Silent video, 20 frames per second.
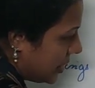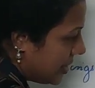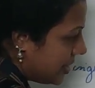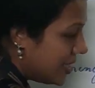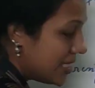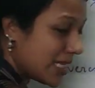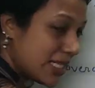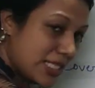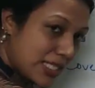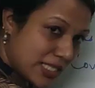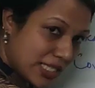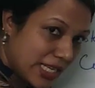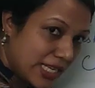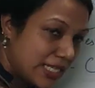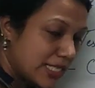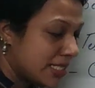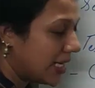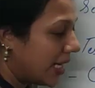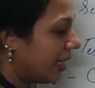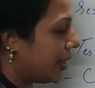Just
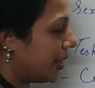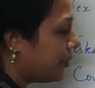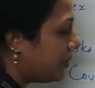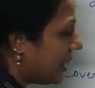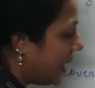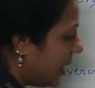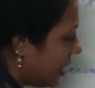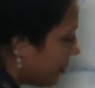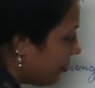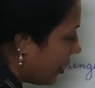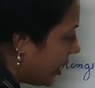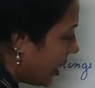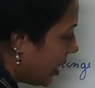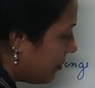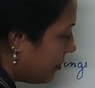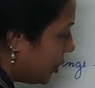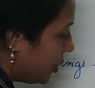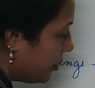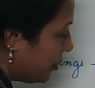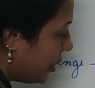inside to that, we
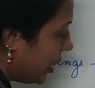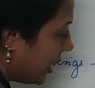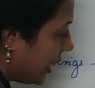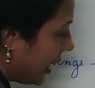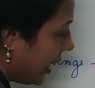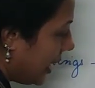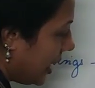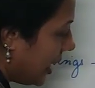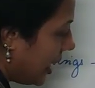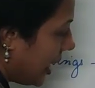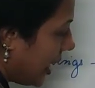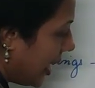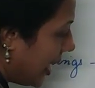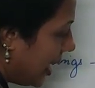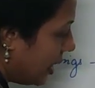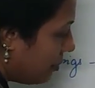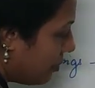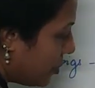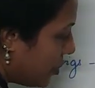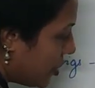have tunica
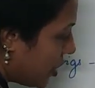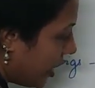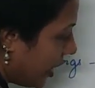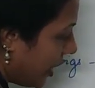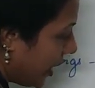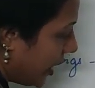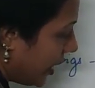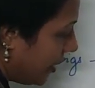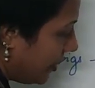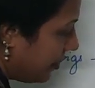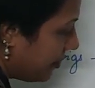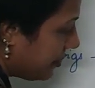albuginea.